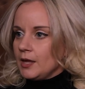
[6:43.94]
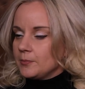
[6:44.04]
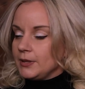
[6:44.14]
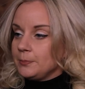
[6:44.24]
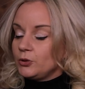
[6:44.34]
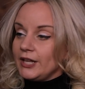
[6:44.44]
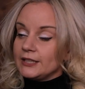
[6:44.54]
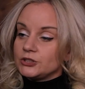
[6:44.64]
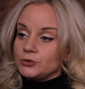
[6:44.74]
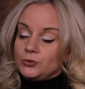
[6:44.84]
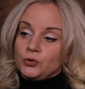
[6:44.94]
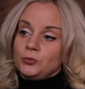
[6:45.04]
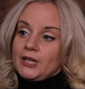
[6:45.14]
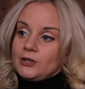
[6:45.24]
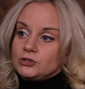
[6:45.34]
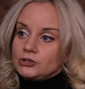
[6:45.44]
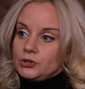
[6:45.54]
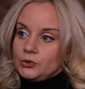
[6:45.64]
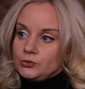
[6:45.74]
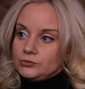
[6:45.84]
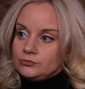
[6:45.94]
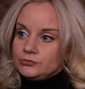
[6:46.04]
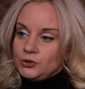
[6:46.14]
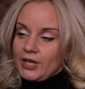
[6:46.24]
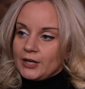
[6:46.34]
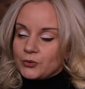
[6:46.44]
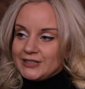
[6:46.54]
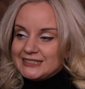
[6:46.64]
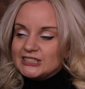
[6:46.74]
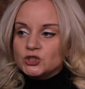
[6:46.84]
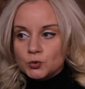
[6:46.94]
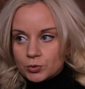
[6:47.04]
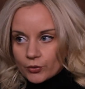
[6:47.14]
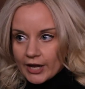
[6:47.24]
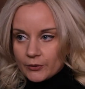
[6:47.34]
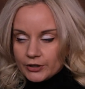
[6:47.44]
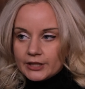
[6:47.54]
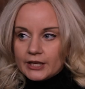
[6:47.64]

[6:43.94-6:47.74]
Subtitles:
People enter the room now, so you can't really snoop around